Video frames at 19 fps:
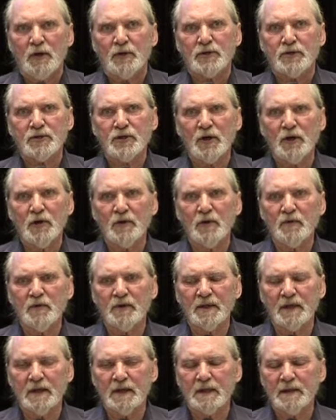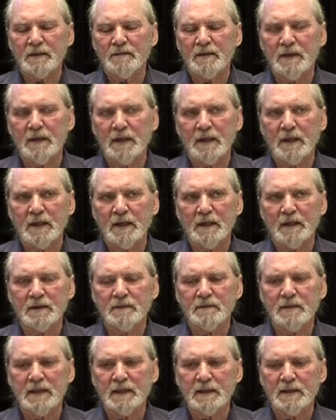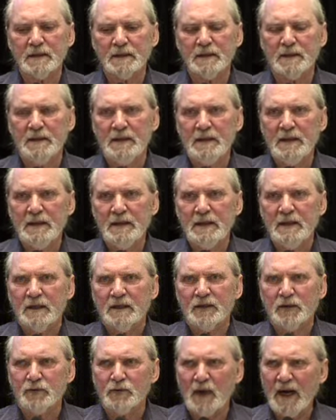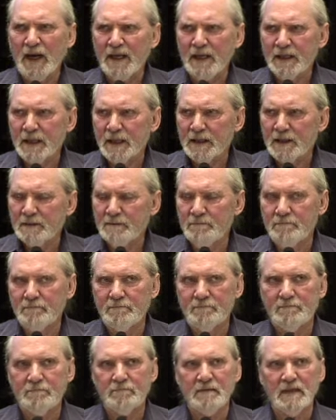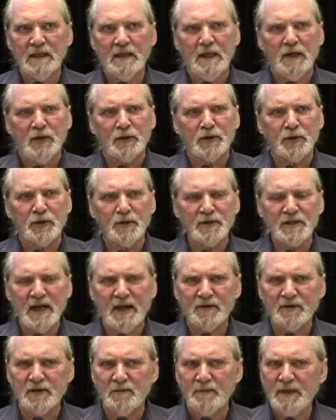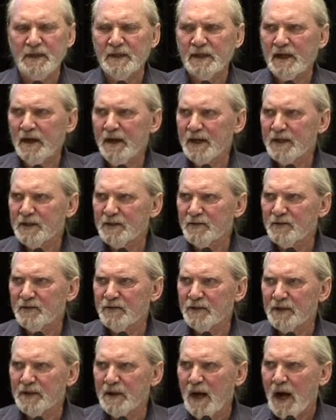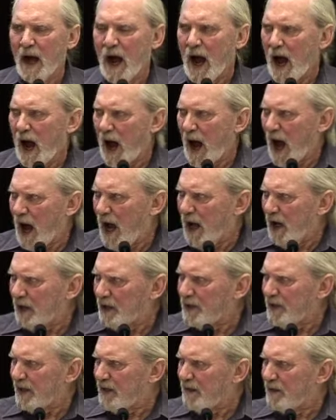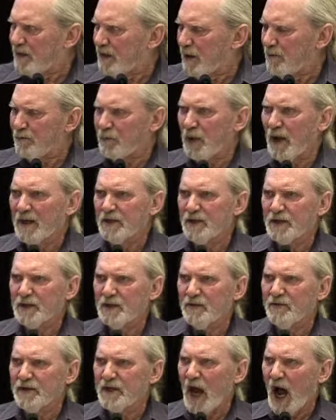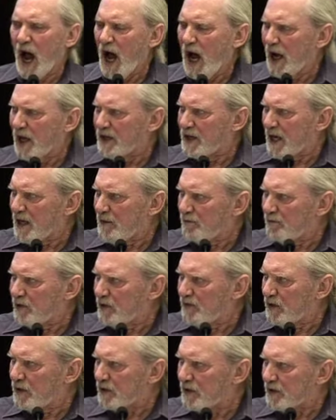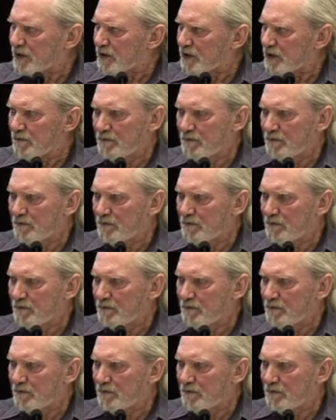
So the writing turns out to be a kind of a product of an odd ambivalence.